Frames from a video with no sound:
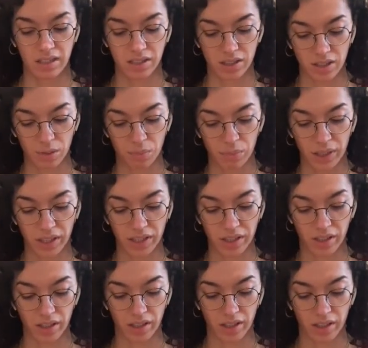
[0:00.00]
You could bring
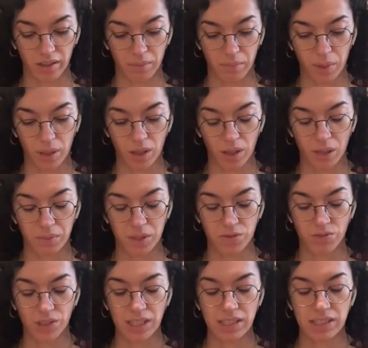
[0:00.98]
your
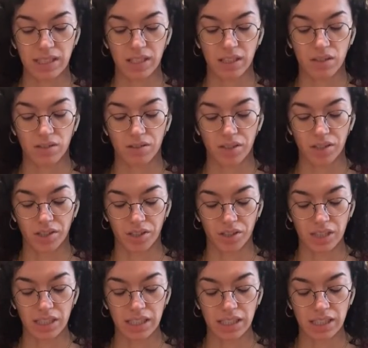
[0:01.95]
palms face down on
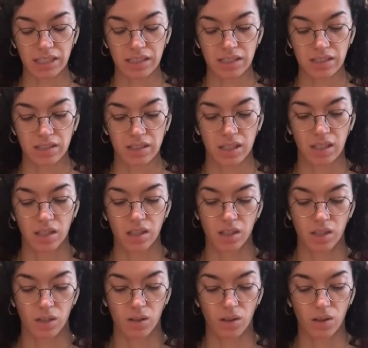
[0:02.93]
your knees,
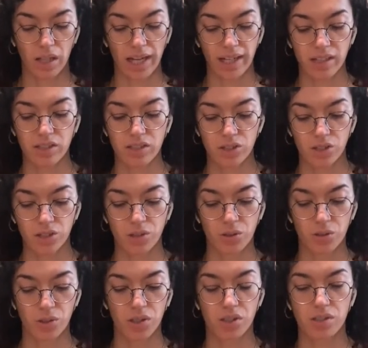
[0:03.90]
relax your
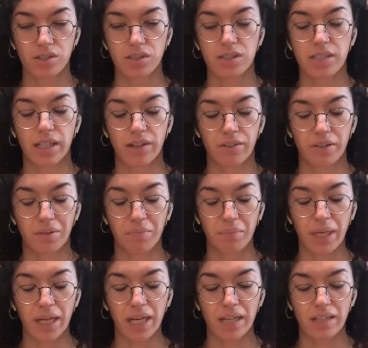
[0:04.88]
shoulders down
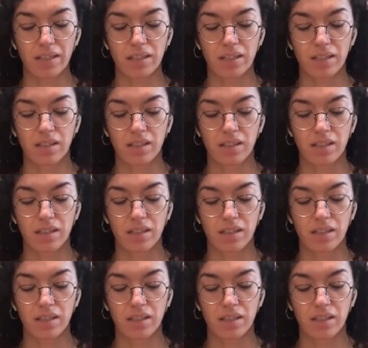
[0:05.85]
and back.